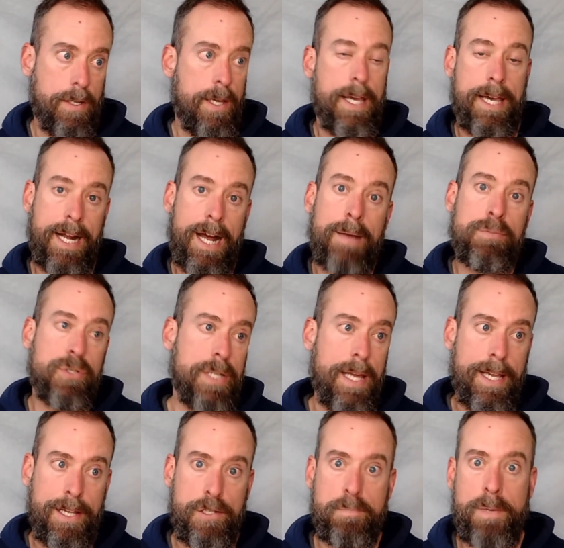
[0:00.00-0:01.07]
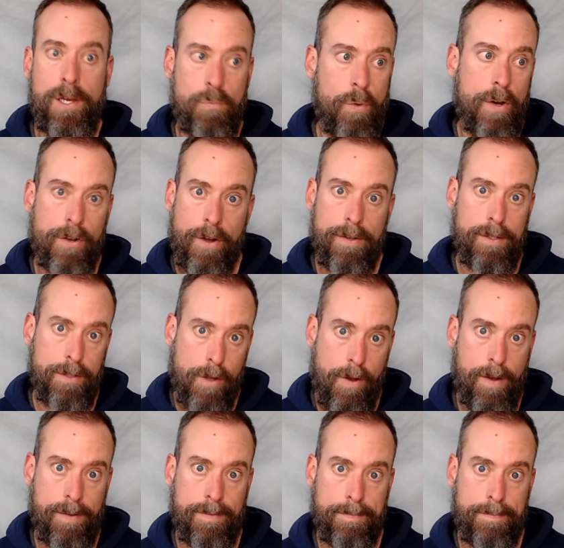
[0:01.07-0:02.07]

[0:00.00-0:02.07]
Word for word: And I'm saying he's been one all along.